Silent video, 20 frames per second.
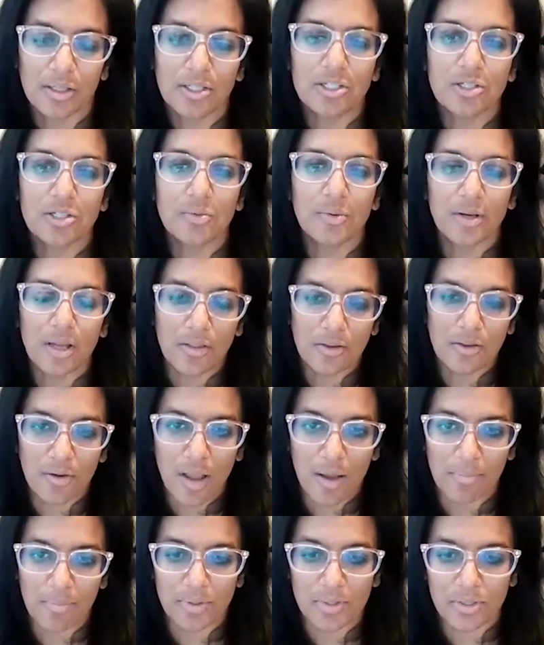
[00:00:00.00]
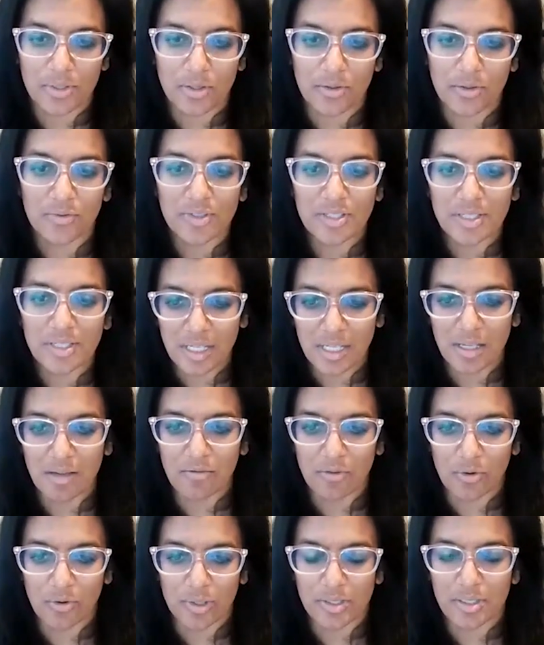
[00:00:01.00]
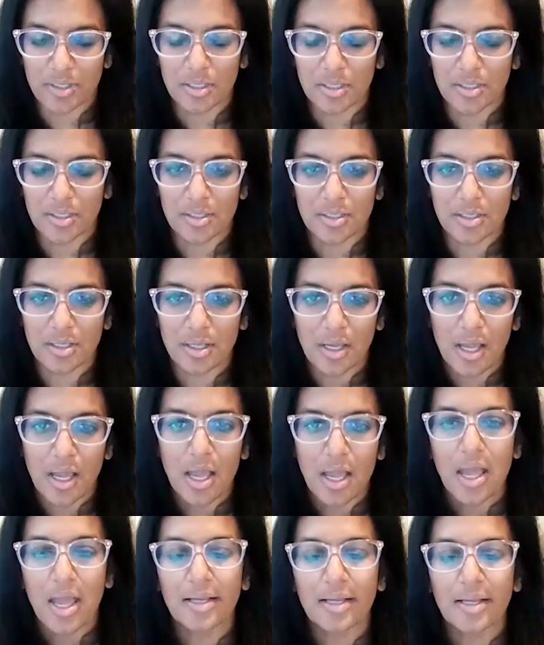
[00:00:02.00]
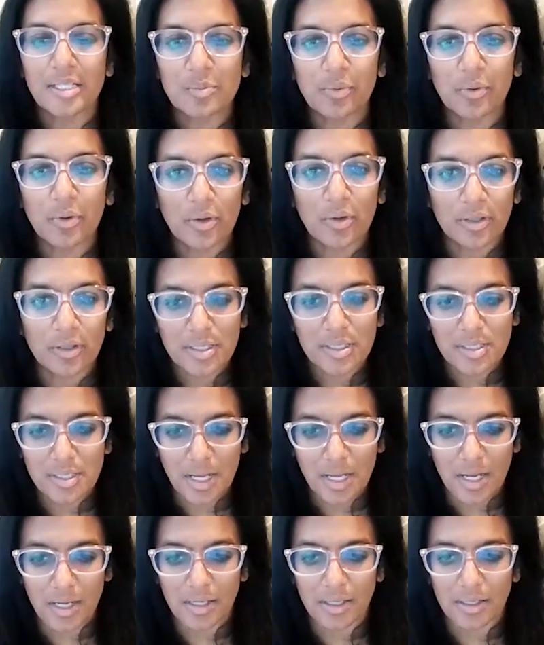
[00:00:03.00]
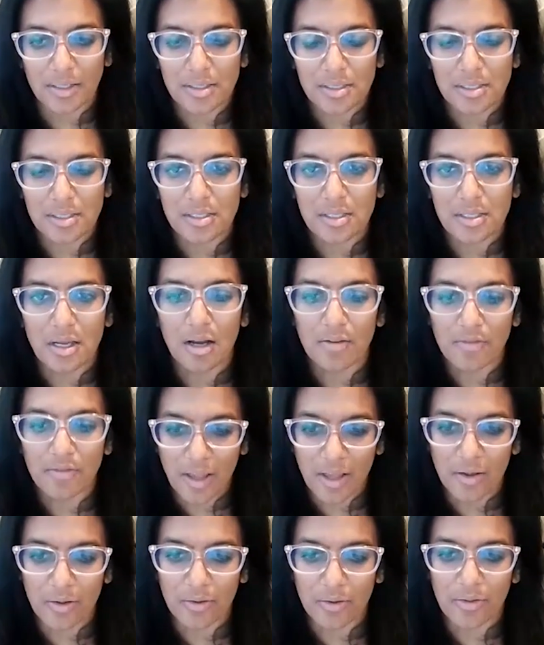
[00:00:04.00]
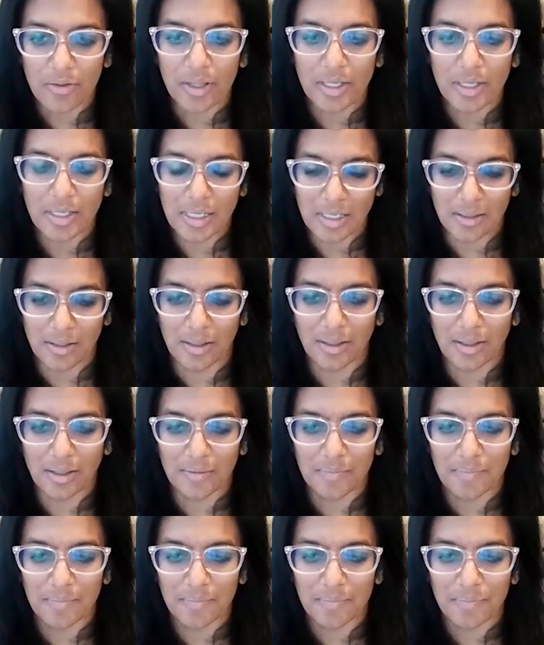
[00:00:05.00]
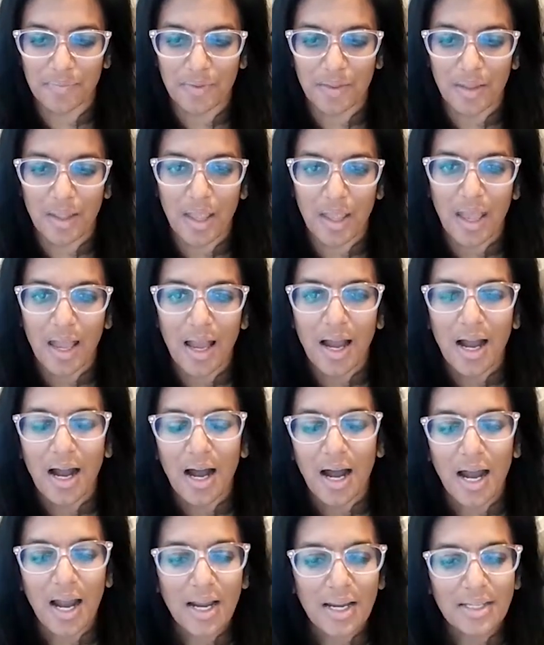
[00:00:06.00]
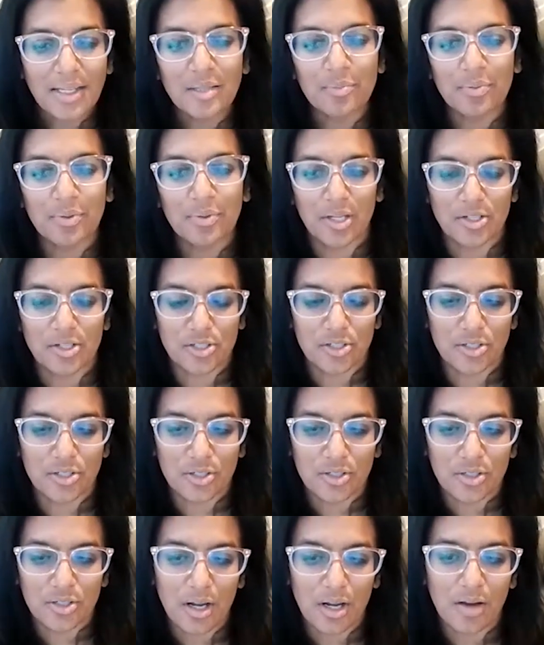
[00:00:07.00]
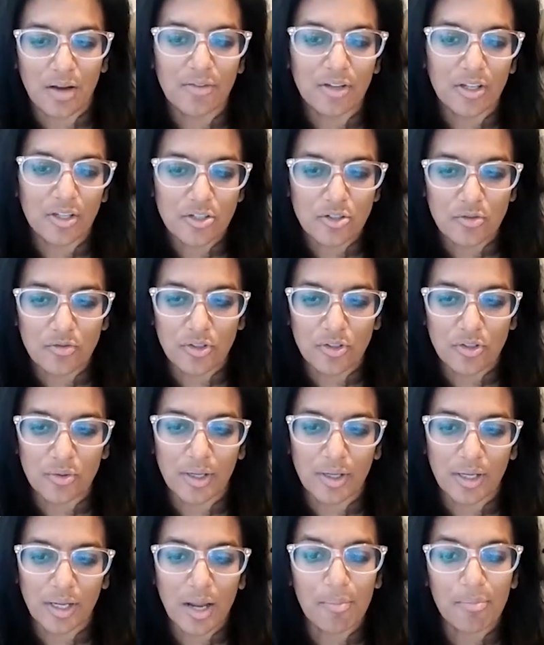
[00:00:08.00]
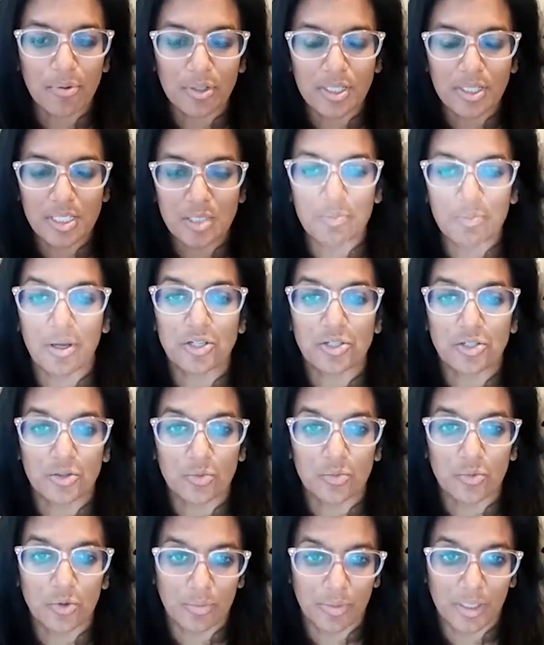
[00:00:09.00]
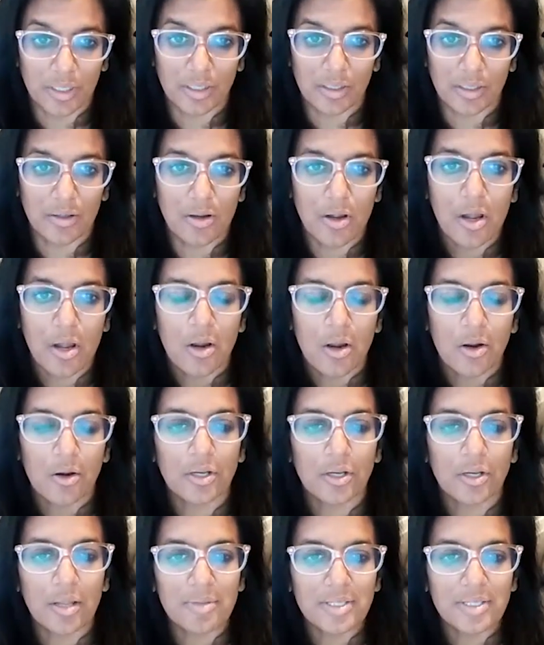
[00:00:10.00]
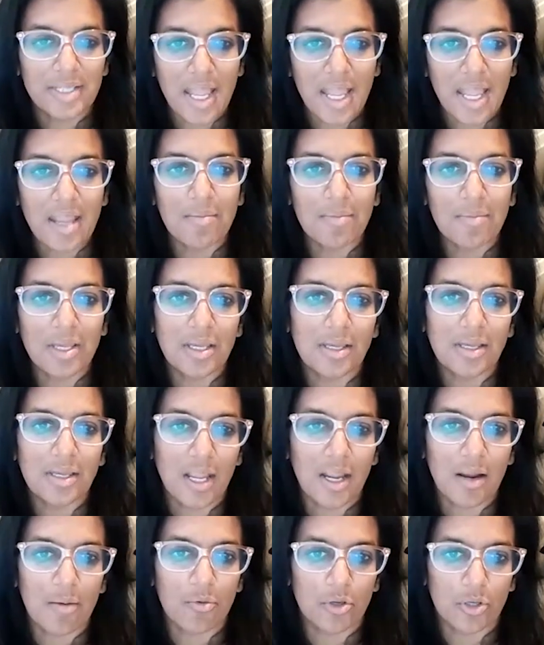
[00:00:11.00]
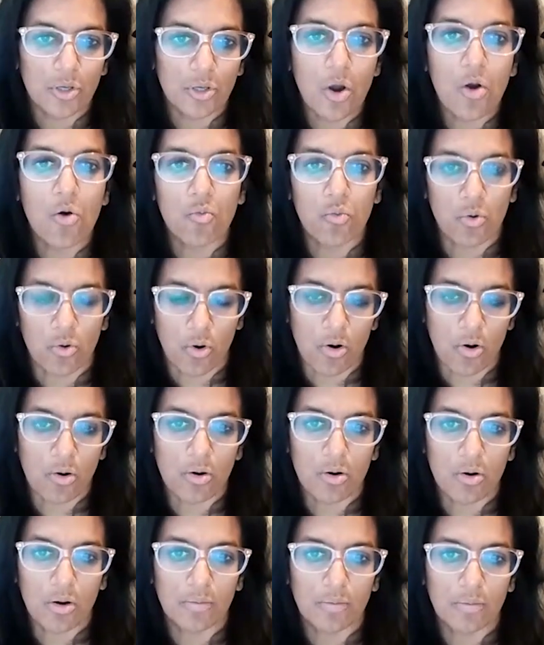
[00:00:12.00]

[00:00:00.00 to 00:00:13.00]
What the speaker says: to another episode of Seeking Voices, exploring the science of health and healing. I had the pleasure of interviewing a pretty special woman. Her name is Amy Cameron O'Rourke.